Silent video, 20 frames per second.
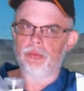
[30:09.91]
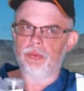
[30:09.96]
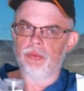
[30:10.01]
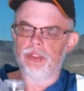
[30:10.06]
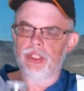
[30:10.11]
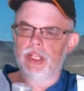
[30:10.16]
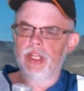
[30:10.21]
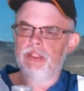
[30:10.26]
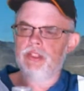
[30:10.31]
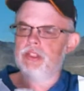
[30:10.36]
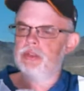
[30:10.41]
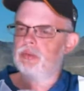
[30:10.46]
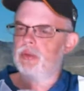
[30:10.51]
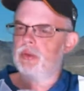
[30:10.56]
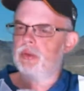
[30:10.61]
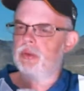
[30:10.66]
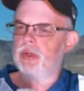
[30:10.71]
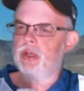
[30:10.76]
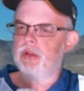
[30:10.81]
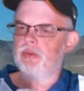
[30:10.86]
She got this
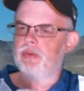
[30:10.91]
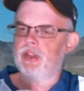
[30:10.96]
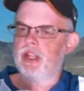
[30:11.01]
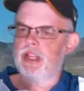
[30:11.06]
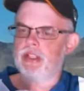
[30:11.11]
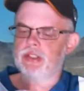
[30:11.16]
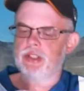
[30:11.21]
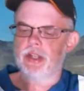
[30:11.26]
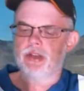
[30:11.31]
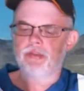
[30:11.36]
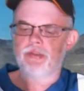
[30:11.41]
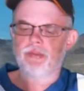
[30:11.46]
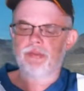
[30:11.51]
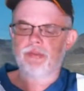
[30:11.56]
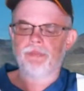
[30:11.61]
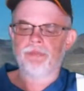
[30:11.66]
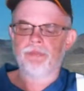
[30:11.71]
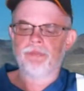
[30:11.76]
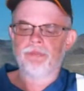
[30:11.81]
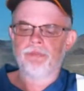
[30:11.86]
while we were out in Flagstaff.
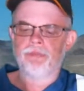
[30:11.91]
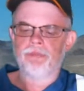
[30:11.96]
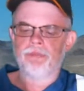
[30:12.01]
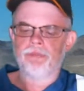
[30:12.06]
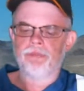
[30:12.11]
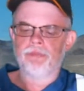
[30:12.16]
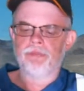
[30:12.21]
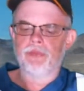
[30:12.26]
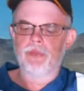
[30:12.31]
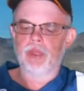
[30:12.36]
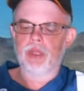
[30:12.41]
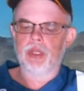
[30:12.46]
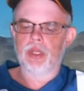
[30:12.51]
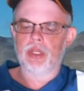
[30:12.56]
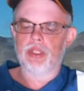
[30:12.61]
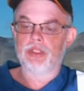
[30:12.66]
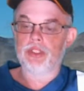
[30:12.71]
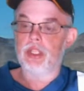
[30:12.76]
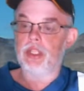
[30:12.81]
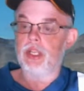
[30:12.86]

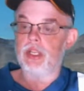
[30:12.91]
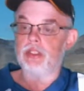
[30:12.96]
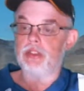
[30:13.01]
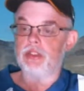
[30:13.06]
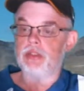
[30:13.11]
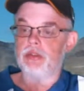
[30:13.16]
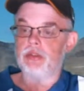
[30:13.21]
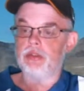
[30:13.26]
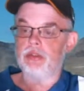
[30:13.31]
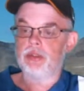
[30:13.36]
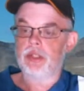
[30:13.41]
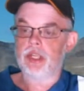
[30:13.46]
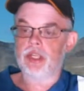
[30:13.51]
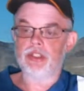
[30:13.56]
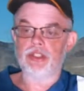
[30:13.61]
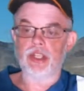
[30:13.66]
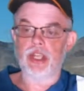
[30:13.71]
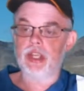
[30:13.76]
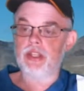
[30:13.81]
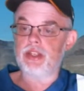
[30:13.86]
She likes this little
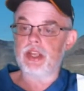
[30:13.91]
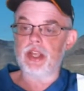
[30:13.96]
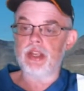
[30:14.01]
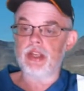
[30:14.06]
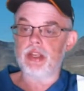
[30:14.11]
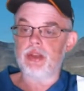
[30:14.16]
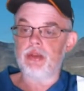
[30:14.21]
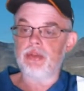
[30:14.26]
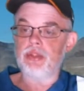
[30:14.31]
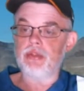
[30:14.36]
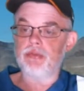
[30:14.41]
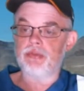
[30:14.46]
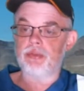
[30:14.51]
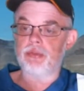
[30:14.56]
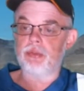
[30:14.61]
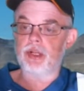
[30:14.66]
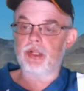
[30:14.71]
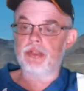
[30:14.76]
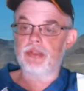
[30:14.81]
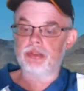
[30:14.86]
thing. She hasn't had to use it
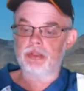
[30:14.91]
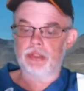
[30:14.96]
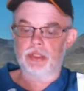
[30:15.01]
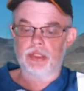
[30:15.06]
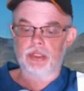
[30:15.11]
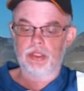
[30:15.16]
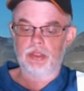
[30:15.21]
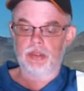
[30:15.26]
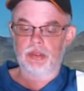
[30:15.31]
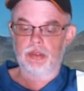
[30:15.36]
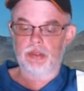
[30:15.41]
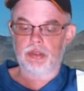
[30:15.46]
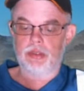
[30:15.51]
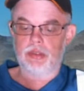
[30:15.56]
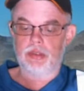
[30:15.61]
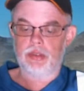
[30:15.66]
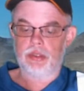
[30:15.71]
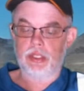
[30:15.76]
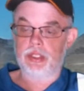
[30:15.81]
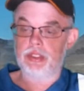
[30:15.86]
for months. And then,
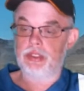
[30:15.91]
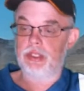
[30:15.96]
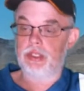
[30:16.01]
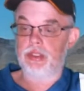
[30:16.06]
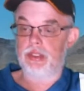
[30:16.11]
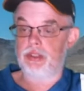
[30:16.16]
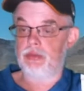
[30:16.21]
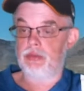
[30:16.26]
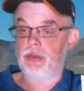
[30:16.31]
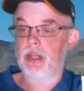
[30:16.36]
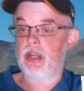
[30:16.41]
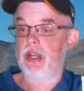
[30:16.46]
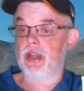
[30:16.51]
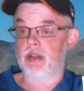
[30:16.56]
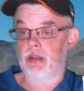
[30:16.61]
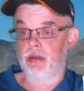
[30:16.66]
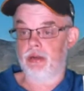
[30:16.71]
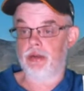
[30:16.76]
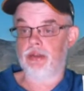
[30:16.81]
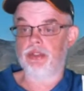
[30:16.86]
like I said, this week I
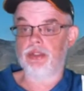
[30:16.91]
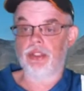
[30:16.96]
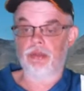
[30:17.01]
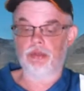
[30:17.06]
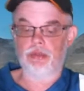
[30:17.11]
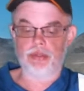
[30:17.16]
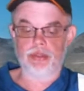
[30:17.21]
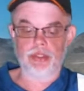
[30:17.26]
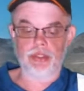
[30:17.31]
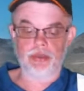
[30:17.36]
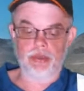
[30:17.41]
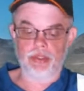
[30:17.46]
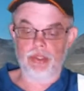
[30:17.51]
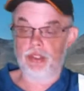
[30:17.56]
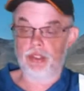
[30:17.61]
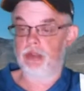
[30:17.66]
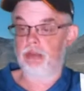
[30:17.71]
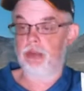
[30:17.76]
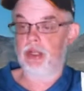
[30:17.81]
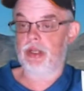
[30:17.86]
noticed she was
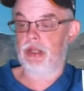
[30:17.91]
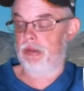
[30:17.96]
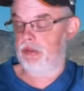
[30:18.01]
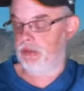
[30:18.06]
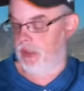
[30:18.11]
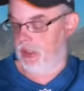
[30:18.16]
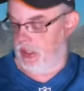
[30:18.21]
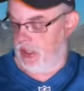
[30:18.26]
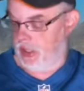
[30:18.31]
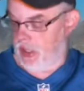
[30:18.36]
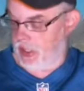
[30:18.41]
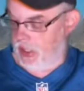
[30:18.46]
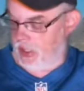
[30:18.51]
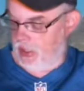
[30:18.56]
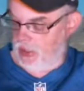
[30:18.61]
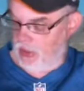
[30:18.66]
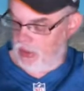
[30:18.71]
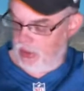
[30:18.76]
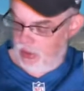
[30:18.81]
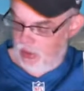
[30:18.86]
using it about every
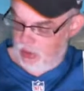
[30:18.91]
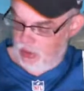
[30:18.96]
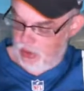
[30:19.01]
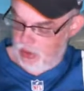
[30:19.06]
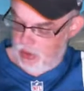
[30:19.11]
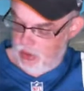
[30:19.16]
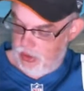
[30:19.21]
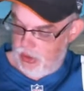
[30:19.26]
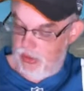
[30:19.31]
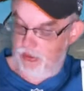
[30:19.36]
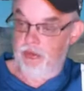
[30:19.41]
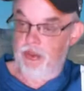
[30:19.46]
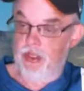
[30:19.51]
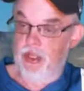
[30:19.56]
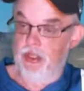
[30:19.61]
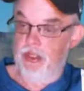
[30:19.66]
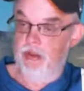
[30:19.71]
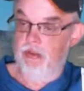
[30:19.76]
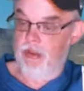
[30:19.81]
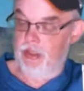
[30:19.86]
day, if
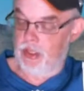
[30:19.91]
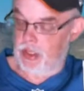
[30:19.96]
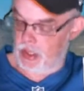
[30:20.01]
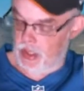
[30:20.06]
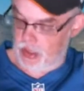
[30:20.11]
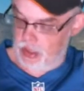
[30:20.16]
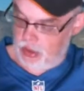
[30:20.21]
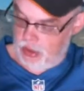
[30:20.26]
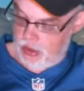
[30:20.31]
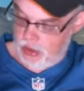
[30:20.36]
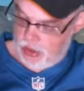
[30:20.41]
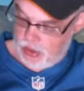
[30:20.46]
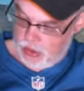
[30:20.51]
not every day.